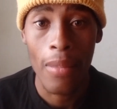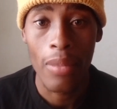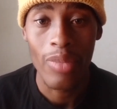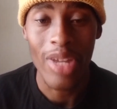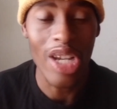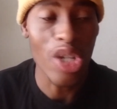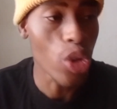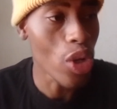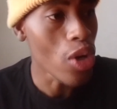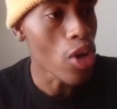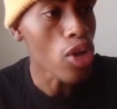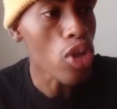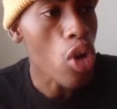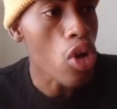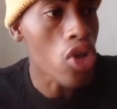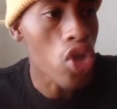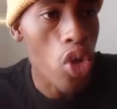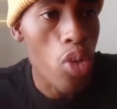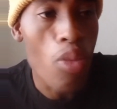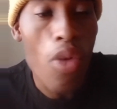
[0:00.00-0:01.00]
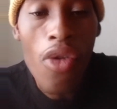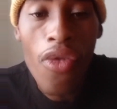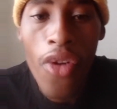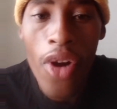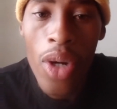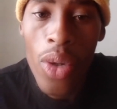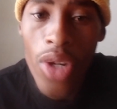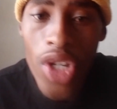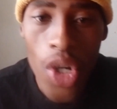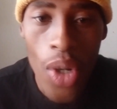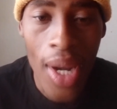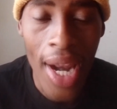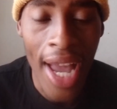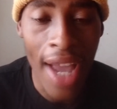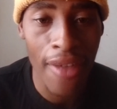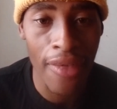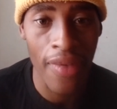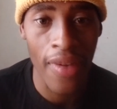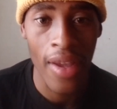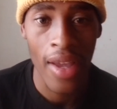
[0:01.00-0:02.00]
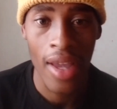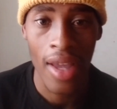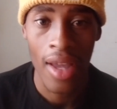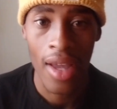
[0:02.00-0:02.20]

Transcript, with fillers: that you were not going to move on with your life